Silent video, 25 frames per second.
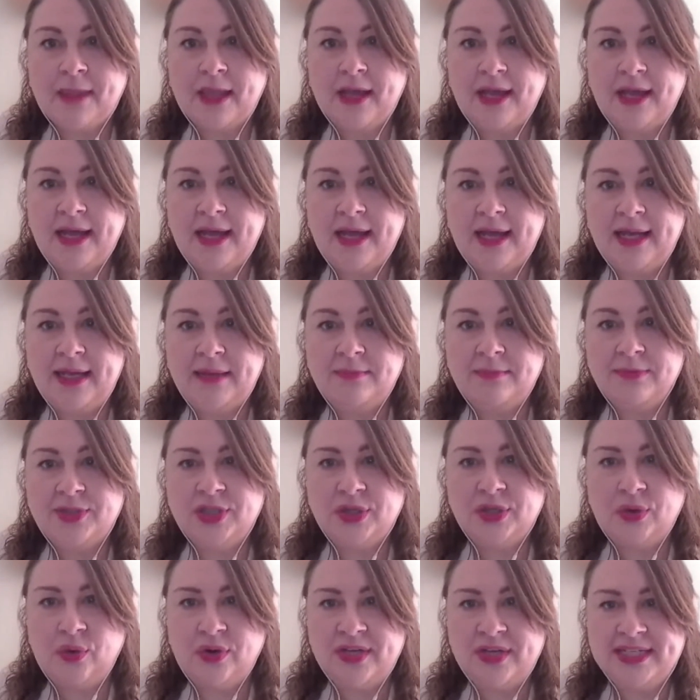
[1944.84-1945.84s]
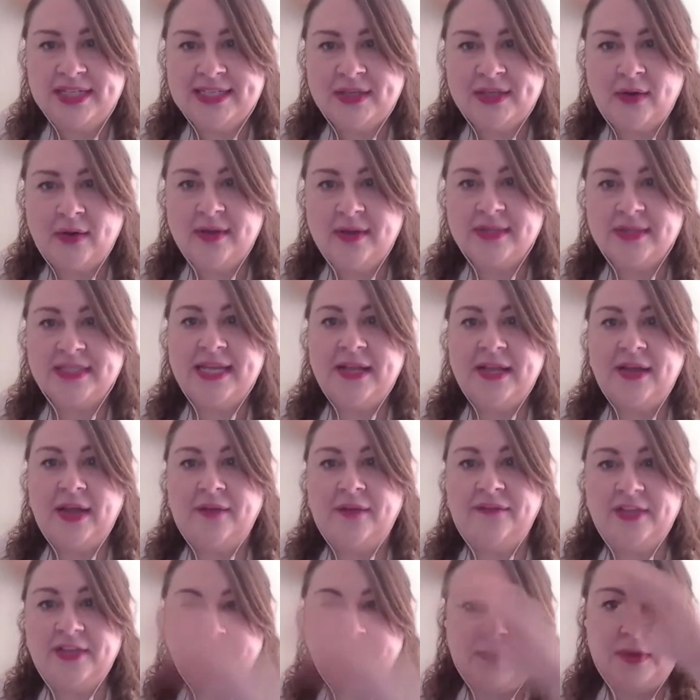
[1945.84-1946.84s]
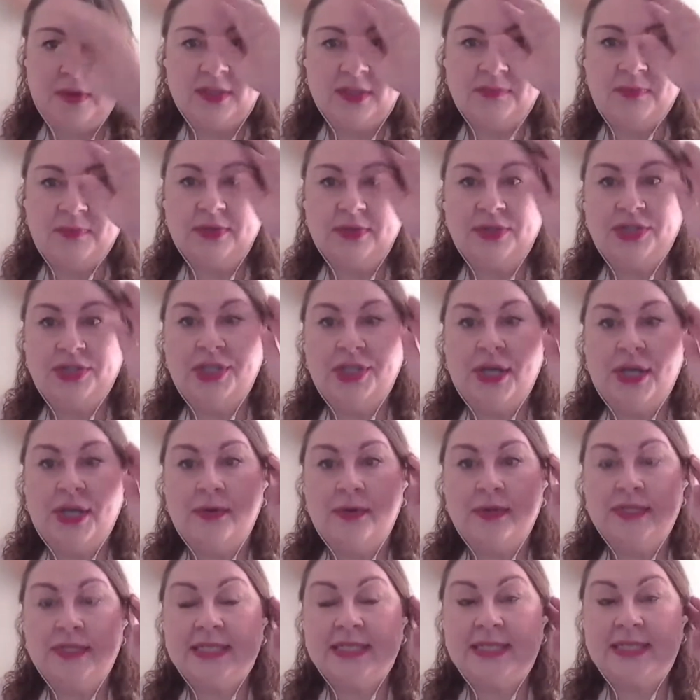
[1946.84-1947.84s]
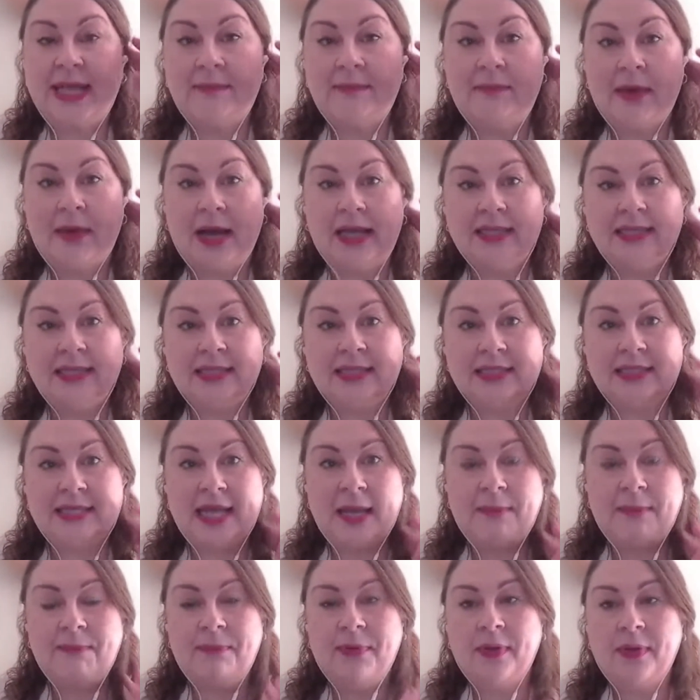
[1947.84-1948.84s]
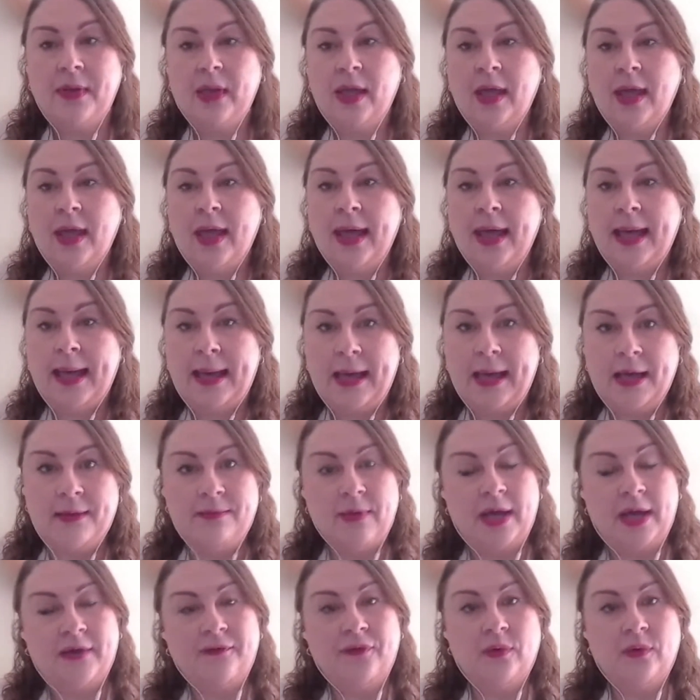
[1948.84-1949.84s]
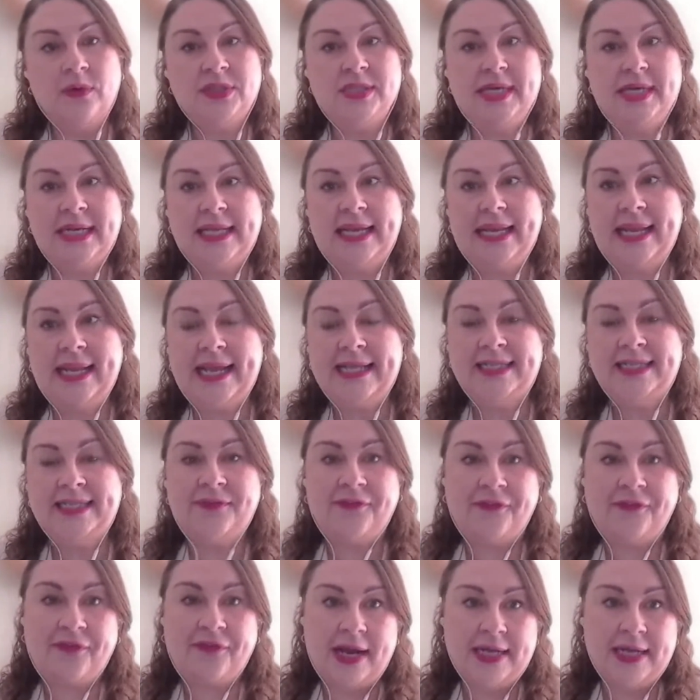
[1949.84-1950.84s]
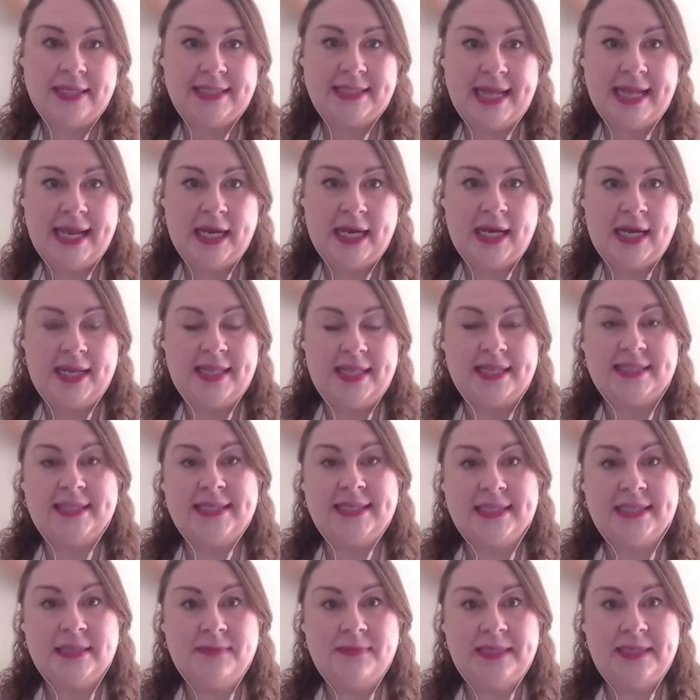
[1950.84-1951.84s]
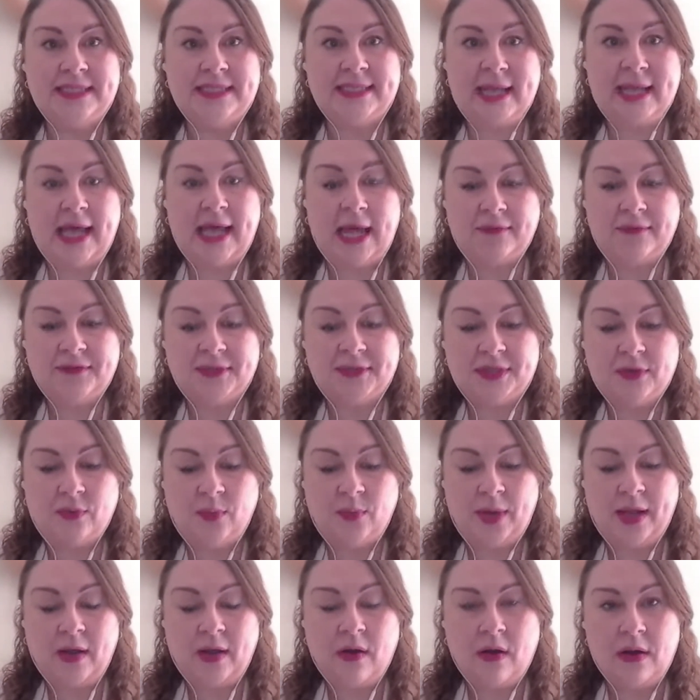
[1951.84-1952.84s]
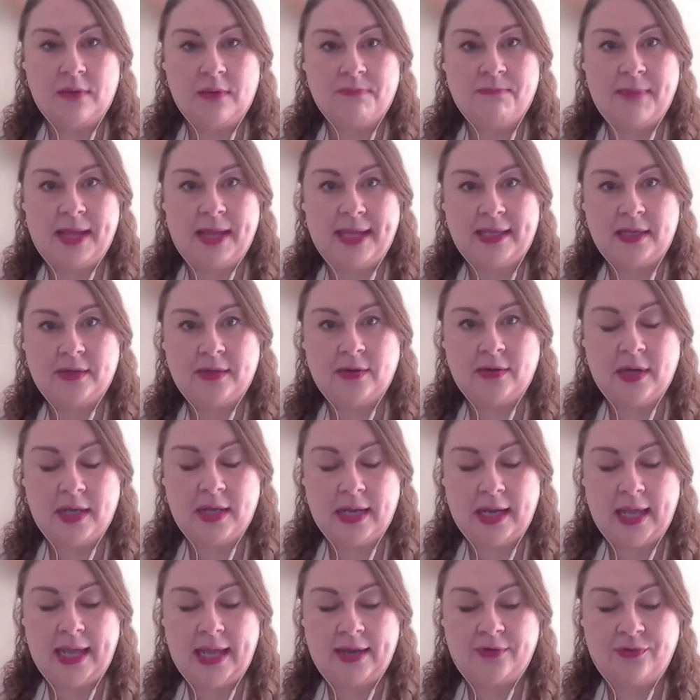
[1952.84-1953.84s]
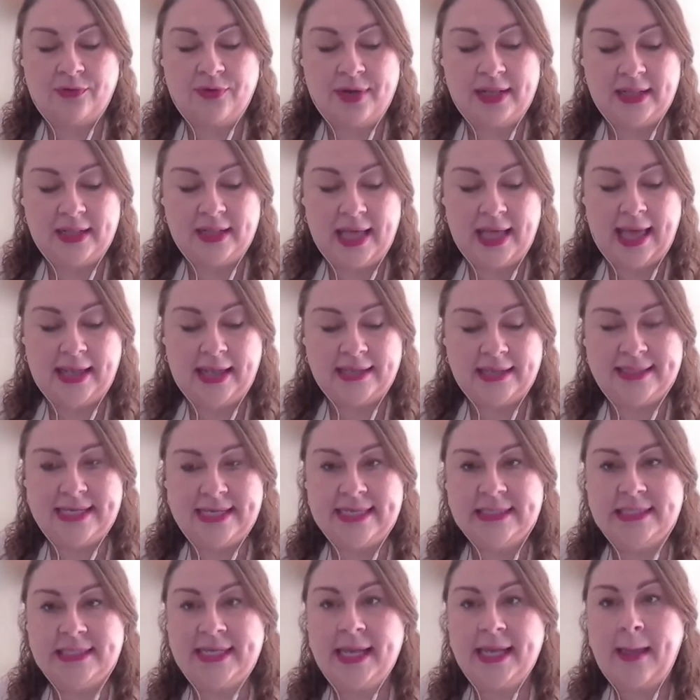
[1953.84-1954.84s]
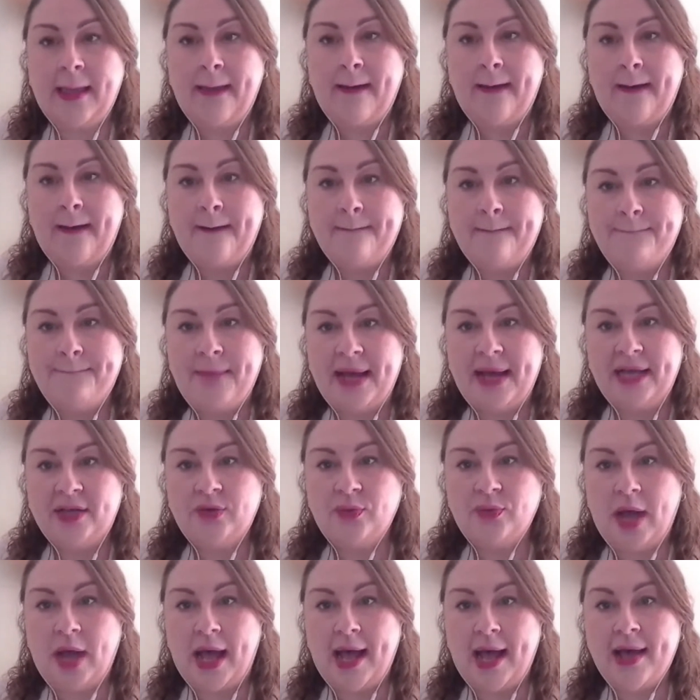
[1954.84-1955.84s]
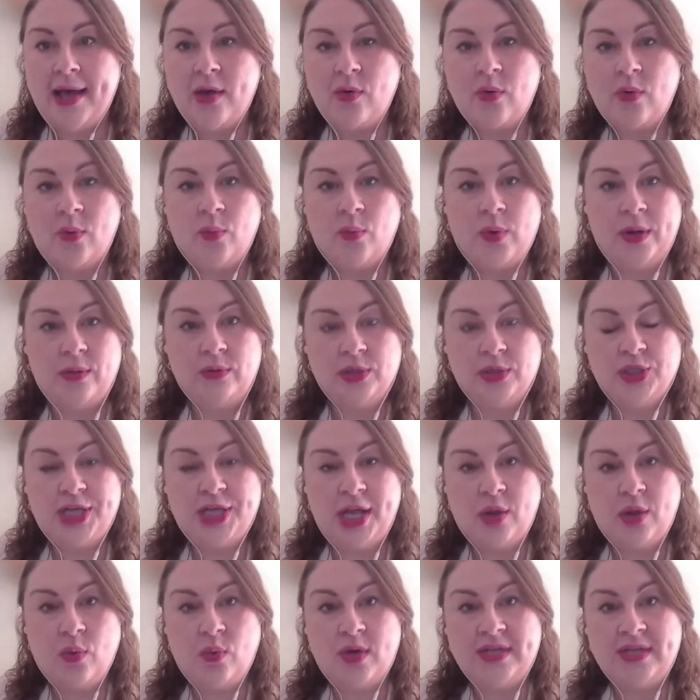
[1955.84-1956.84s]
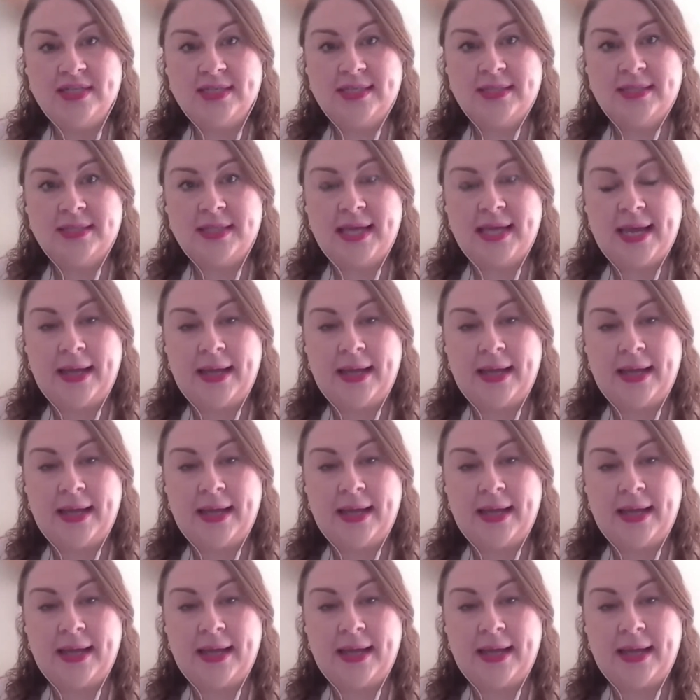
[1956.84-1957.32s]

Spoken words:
Dolores is asking if it's possible to show step by step. Unfortunately, it's a front end and the system is live, so we can't get real access. But we will check once